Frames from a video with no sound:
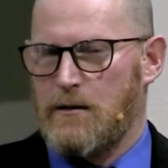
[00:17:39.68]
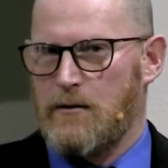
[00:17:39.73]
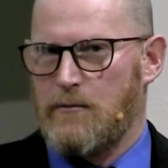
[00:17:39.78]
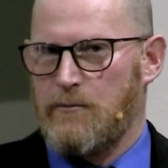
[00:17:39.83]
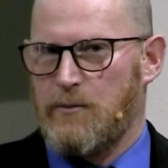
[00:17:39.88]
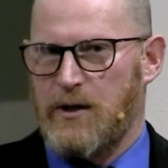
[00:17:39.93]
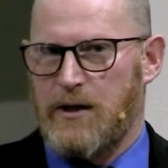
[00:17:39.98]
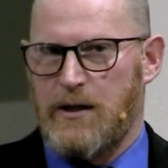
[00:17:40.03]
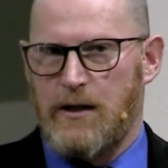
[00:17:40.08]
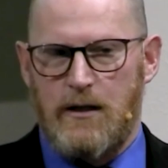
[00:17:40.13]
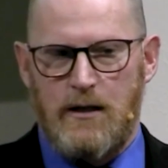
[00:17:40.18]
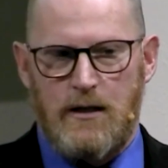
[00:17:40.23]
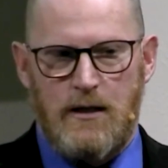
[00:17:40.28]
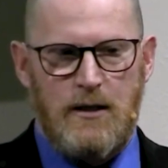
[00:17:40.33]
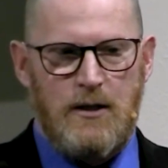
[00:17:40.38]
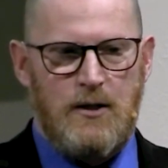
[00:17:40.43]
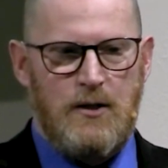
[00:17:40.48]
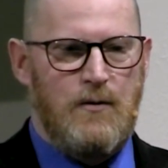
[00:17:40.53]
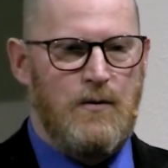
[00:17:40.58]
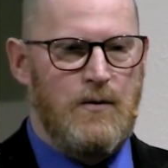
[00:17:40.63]
But they're going to
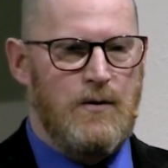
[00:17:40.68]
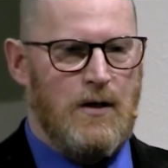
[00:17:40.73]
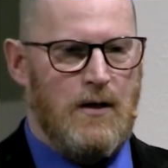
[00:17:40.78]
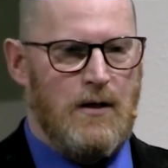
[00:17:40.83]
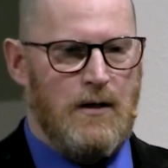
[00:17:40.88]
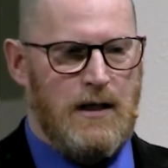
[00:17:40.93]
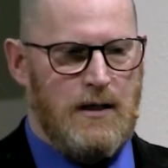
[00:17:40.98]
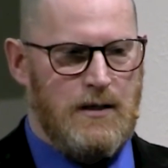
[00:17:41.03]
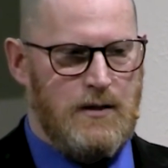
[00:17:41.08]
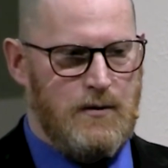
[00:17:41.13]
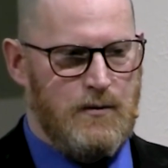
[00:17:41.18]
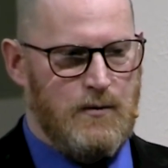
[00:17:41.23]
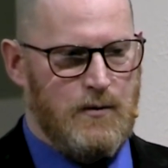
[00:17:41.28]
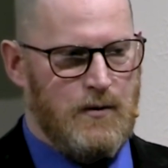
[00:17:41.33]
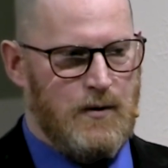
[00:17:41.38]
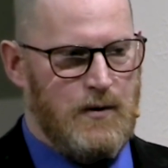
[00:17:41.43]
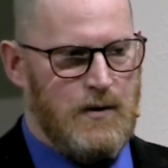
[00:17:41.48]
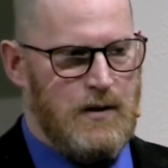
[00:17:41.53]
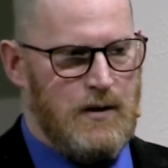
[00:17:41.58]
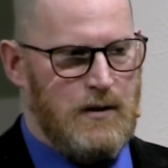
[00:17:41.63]
use all these
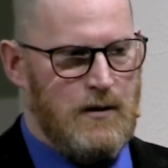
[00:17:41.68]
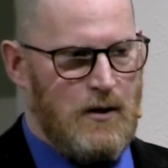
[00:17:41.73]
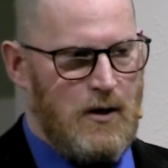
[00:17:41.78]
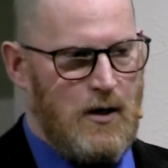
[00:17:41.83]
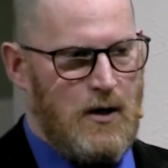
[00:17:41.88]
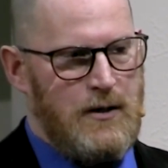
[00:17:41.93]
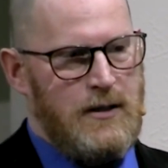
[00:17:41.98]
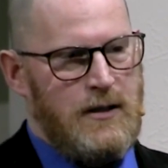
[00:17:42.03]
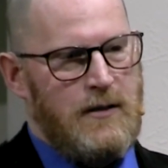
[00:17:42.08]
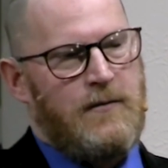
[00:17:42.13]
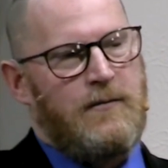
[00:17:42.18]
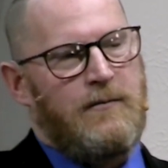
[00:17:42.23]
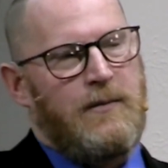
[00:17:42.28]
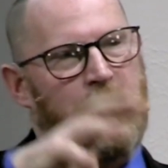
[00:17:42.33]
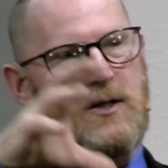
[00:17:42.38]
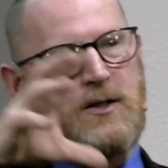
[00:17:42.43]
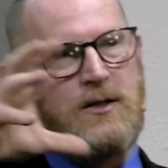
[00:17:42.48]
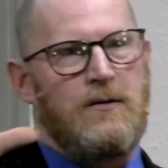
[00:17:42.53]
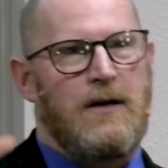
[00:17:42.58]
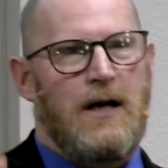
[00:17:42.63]
tools, all the
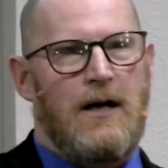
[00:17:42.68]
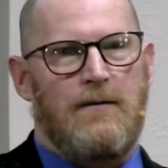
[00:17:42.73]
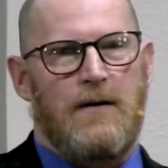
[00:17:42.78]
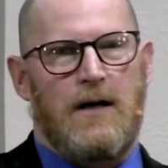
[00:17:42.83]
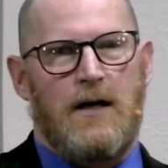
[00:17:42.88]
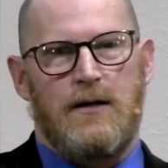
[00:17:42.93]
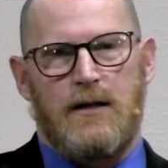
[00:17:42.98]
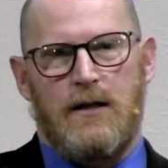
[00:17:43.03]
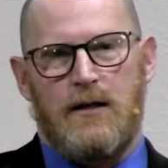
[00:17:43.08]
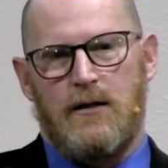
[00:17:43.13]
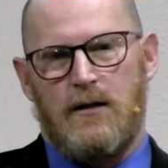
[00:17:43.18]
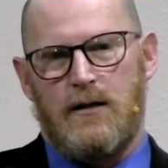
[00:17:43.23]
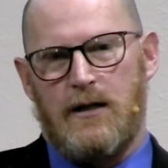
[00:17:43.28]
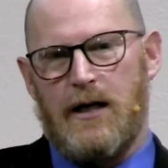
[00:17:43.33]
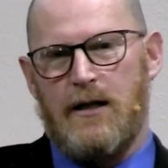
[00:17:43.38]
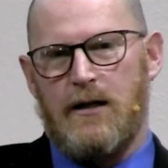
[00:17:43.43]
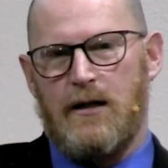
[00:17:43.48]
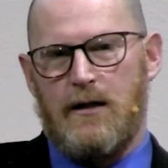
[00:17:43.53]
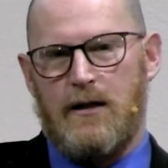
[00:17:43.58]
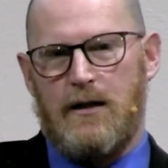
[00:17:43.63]
information you have out the
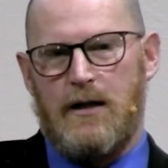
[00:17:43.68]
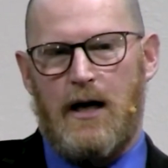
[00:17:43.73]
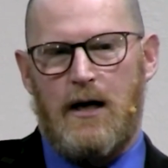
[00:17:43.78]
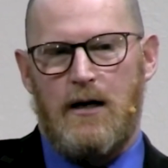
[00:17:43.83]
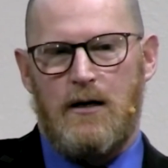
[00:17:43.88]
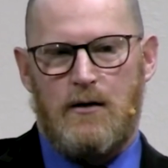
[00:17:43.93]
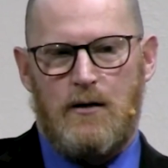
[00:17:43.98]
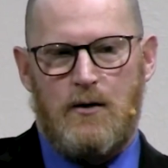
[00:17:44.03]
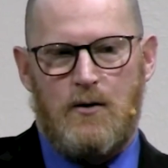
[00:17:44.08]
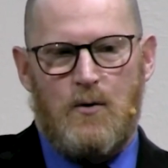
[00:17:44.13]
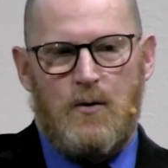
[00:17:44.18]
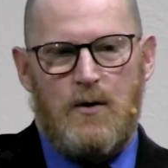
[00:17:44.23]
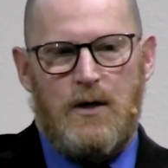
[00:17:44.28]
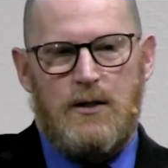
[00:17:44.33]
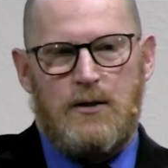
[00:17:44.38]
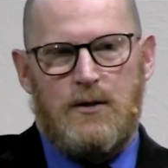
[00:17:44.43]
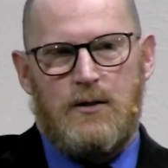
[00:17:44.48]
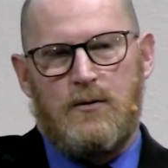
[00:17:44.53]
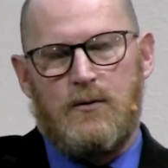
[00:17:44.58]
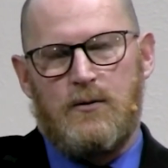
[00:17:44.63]
internet, they are
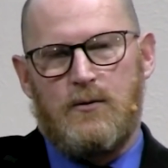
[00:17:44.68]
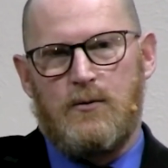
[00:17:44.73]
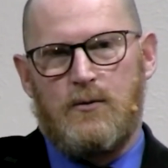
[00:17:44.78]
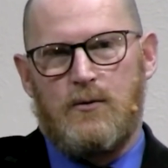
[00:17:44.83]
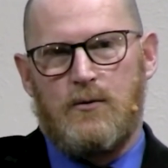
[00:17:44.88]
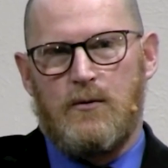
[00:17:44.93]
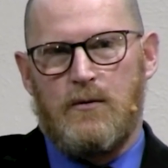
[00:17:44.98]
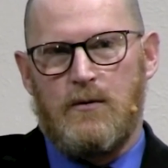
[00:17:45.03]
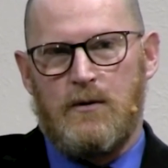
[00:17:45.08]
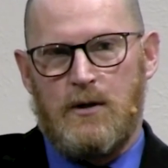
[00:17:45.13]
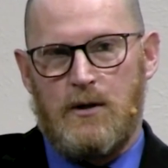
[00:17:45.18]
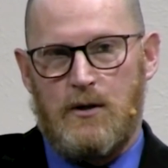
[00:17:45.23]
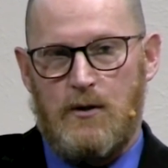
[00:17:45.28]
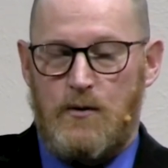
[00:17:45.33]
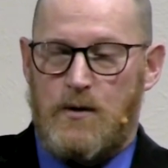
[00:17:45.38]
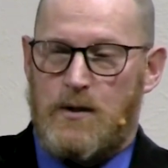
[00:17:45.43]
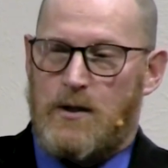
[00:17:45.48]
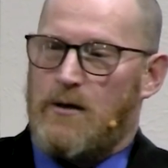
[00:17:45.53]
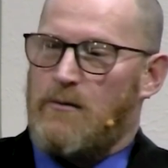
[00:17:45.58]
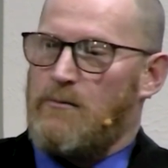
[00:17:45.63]
going to
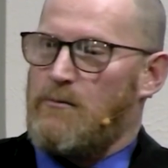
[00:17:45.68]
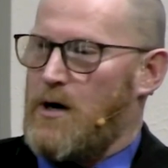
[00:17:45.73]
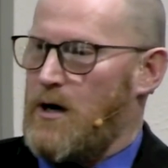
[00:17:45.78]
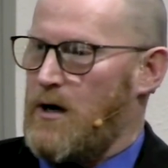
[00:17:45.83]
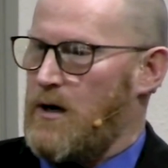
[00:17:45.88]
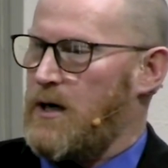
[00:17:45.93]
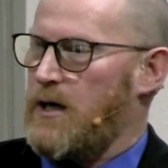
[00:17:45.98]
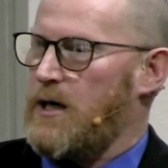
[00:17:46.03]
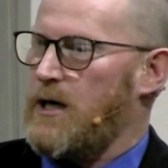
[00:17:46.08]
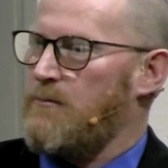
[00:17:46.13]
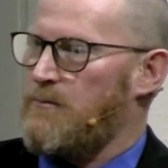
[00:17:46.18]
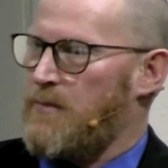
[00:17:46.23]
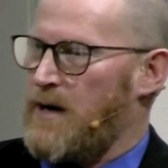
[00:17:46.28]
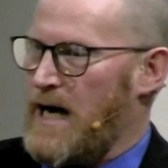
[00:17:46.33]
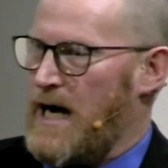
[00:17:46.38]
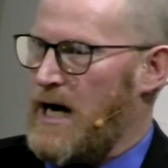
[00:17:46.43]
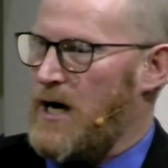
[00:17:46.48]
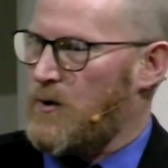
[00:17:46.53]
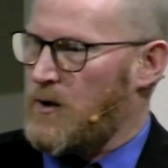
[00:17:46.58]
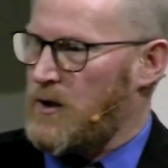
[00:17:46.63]
use their marketing
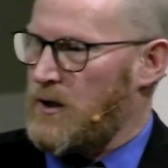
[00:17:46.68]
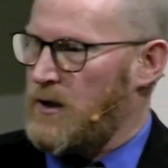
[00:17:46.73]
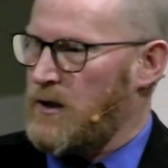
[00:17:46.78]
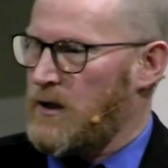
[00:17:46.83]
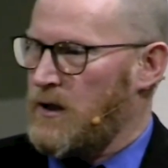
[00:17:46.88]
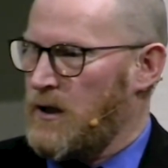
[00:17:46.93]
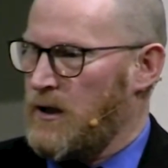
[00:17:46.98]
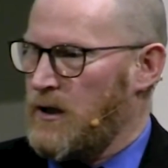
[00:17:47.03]
power